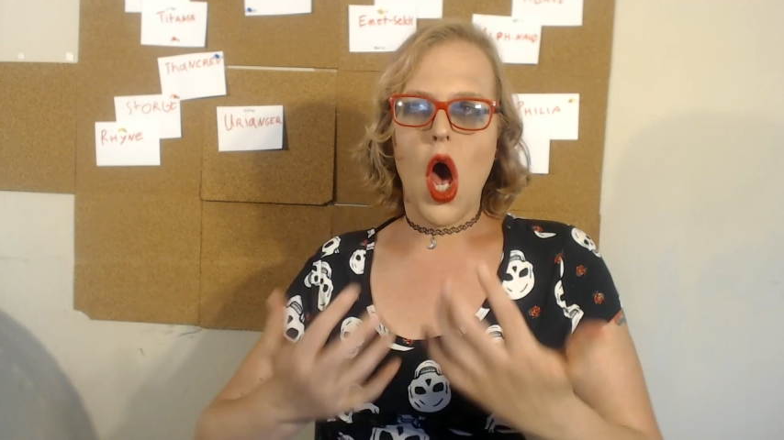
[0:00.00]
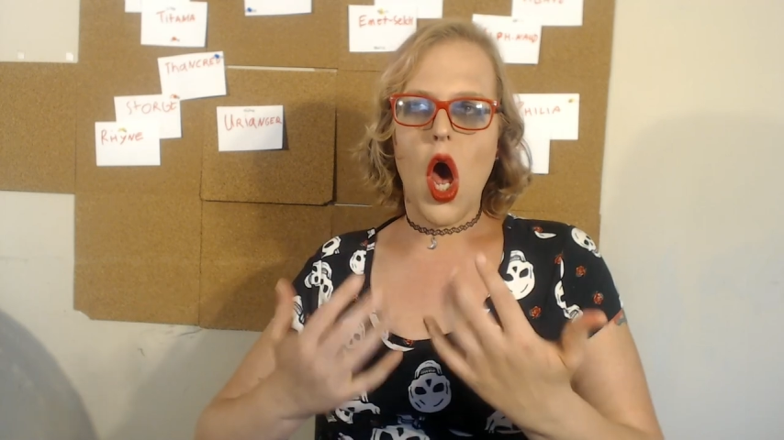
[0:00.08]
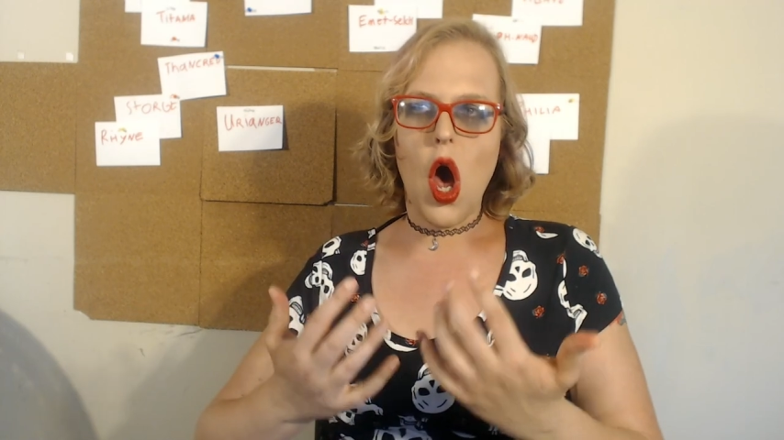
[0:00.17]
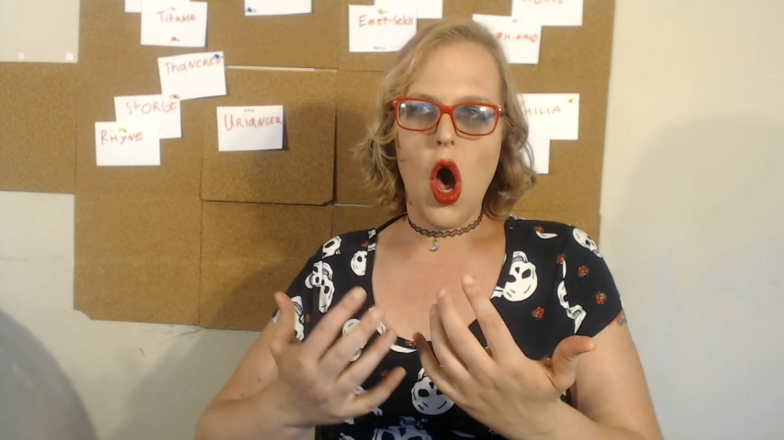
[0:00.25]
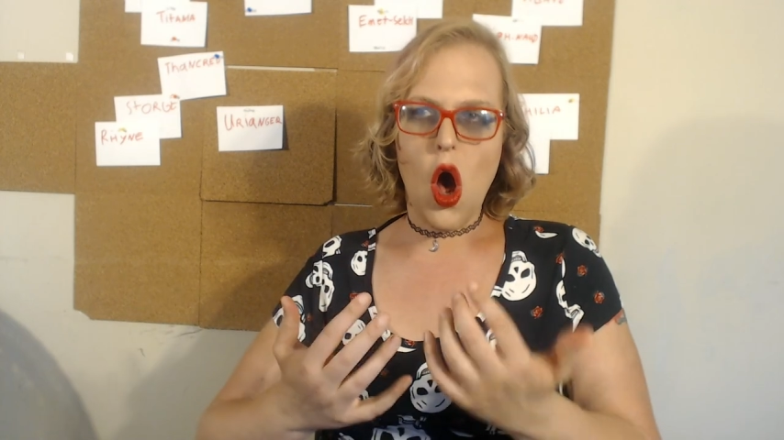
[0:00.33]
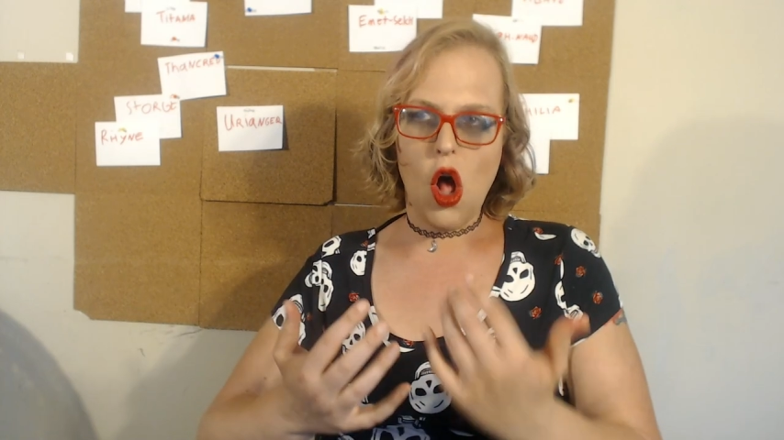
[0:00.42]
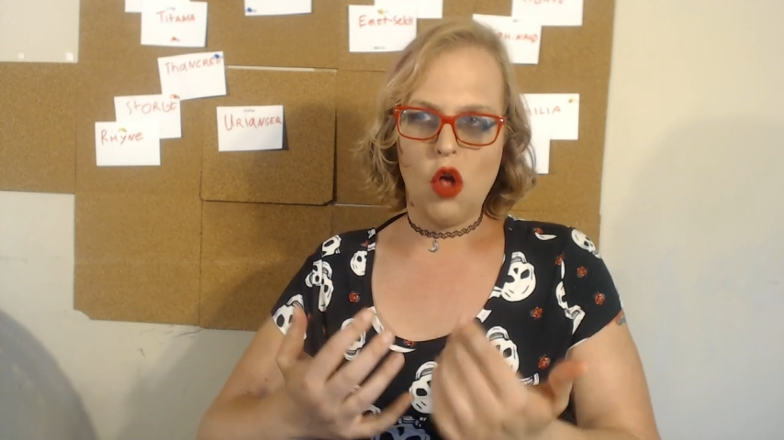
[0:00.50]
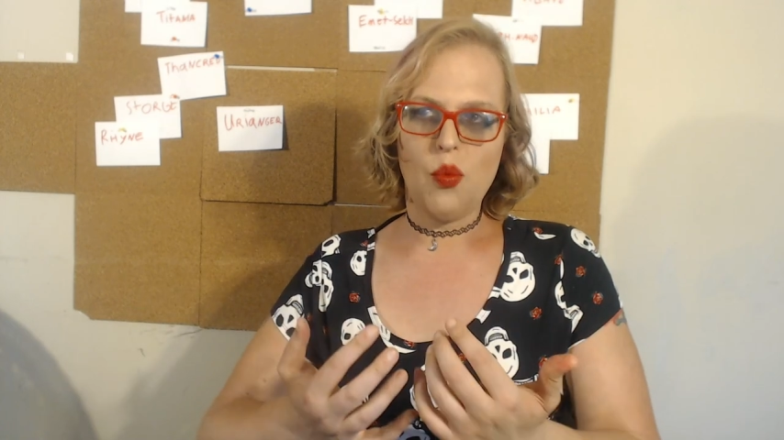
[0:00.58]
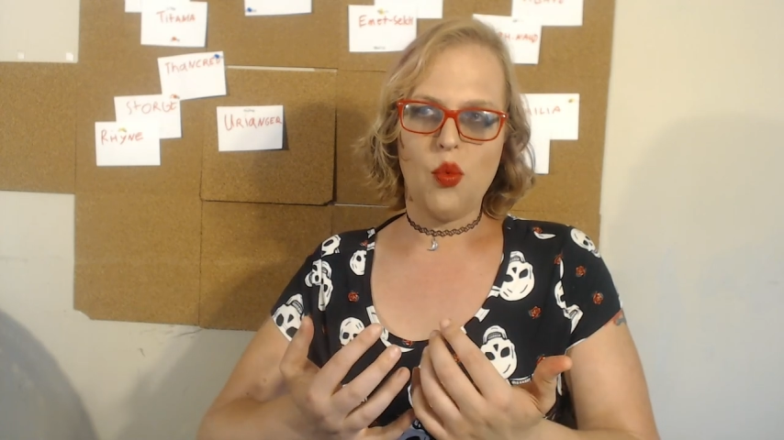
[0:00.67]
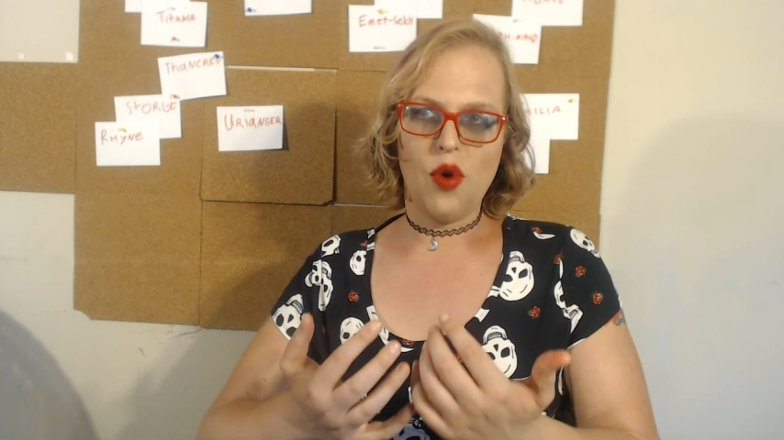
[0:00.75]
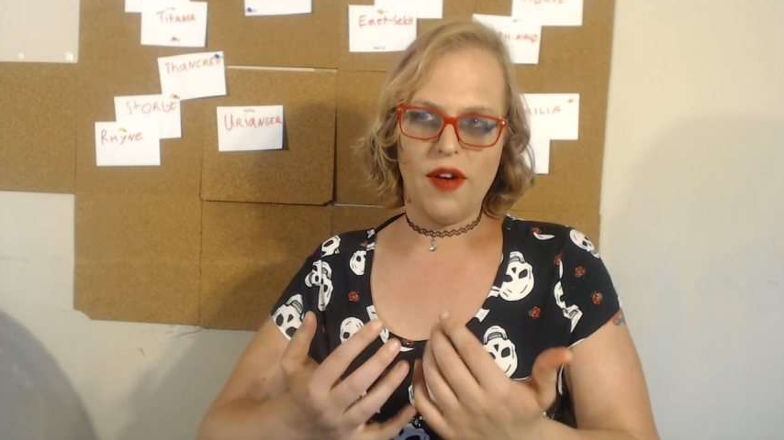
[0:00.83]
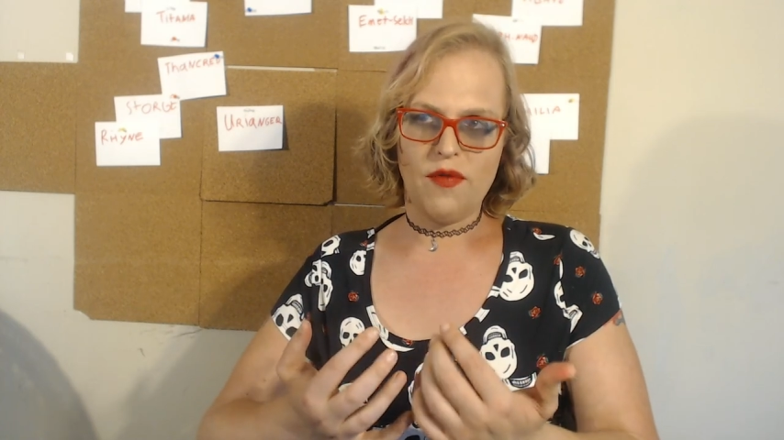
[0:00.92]
all
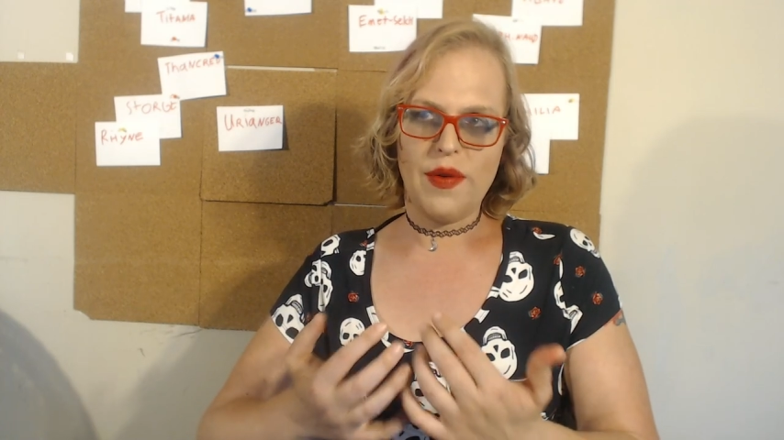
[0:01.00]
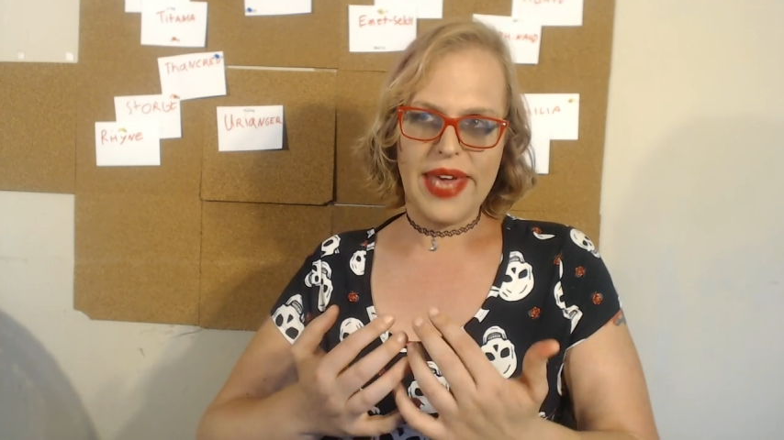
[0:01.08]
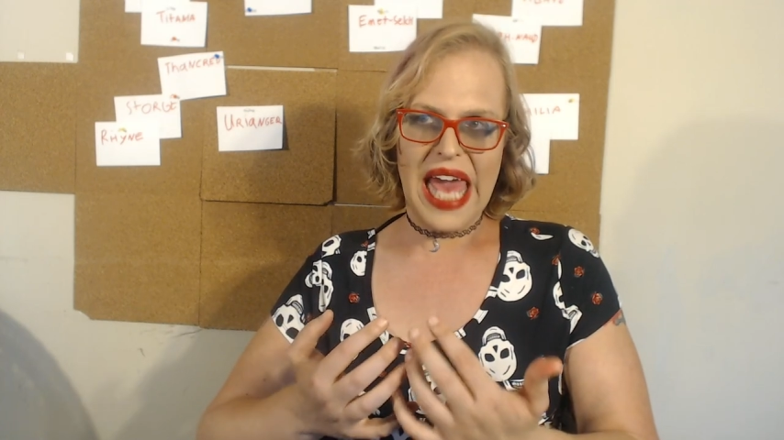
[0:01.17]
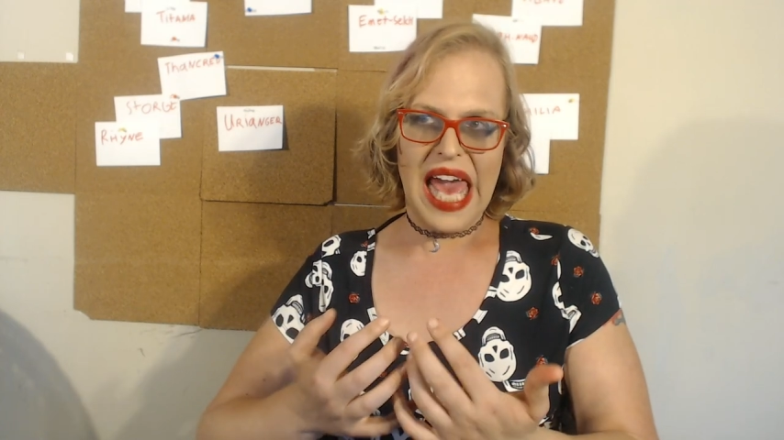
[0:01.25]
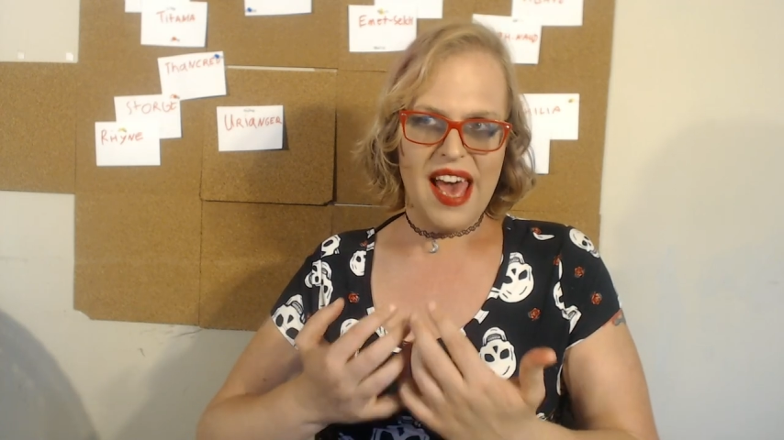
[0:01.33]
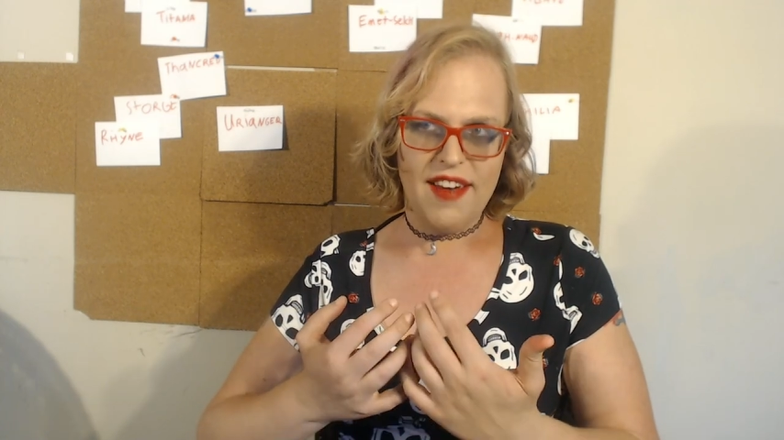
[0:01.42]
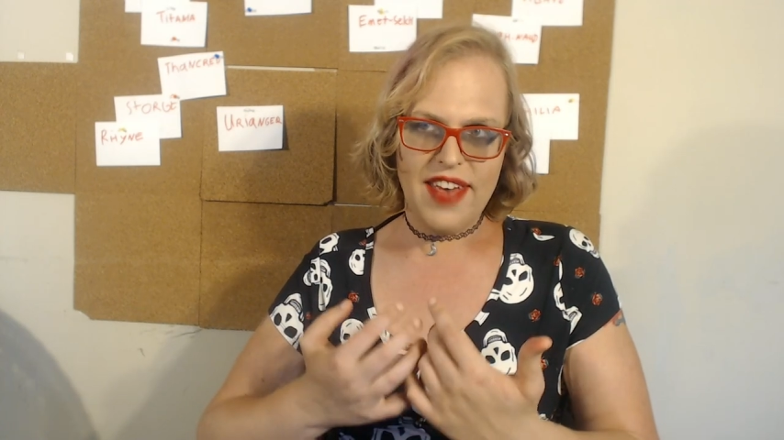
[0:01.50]
of what we have